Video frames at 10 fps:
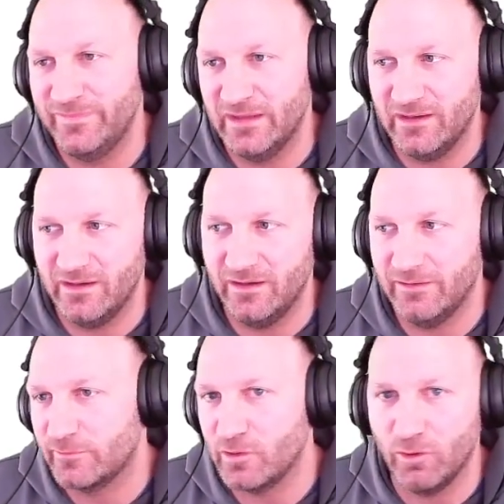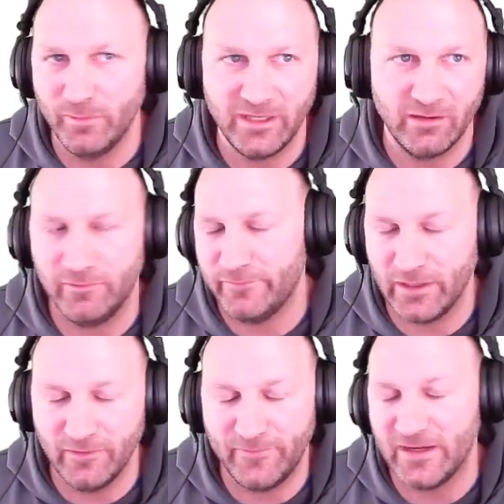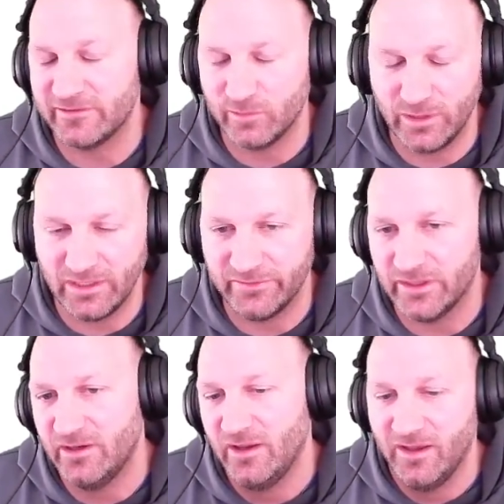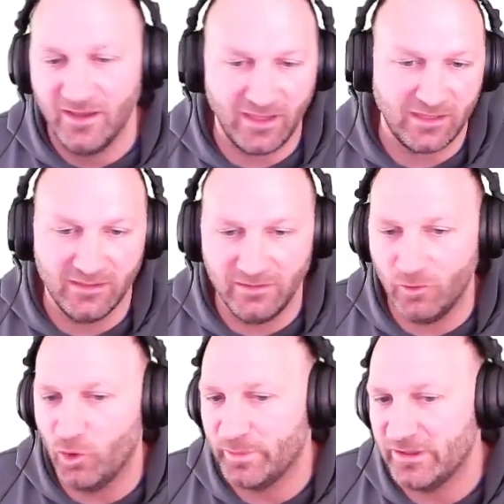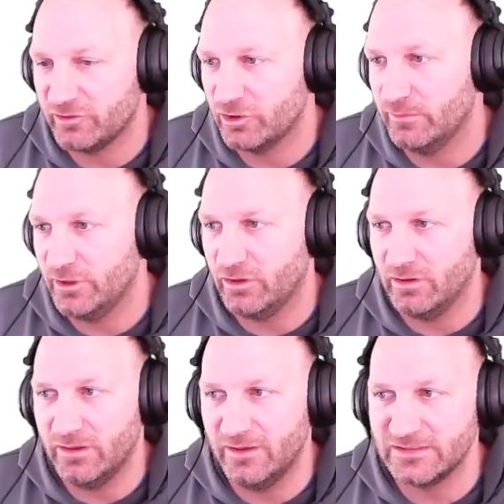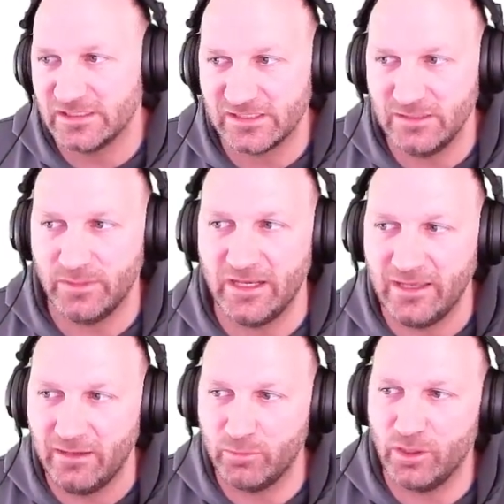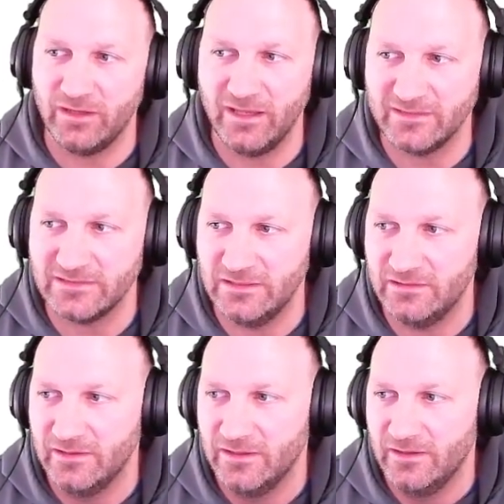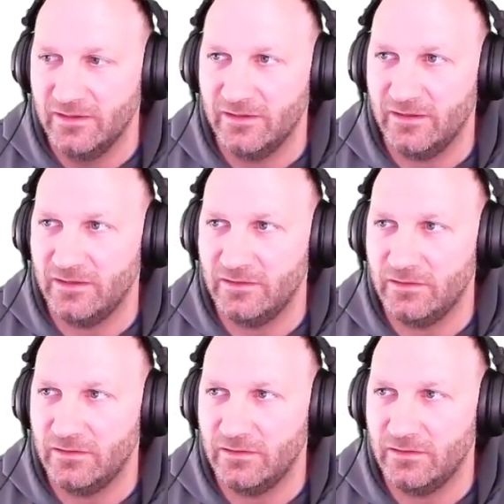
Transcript: the Chrome here or Firefox or whatever. I can open a terminal 16 by 9 and broadcasting. And